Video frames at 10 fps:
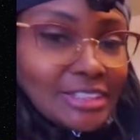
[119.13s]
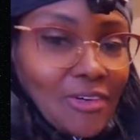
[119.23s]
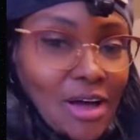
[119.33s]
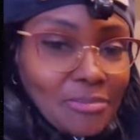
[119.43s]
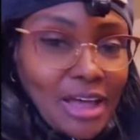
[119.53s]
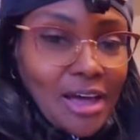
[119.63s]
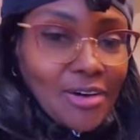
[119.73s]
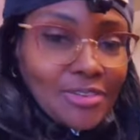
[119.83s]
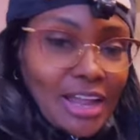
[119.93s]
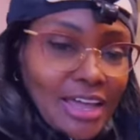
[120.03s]
So I'm not,
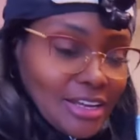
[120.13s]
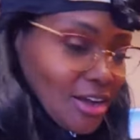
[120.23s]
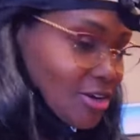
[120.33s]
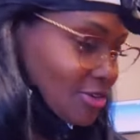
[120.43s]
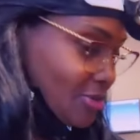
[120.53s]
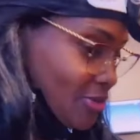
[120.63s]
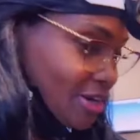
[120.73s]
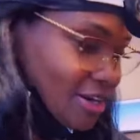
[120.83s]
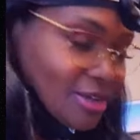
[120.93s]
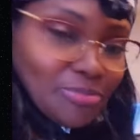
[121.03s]
on, yes. not the only
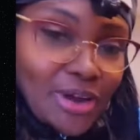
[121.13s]
one that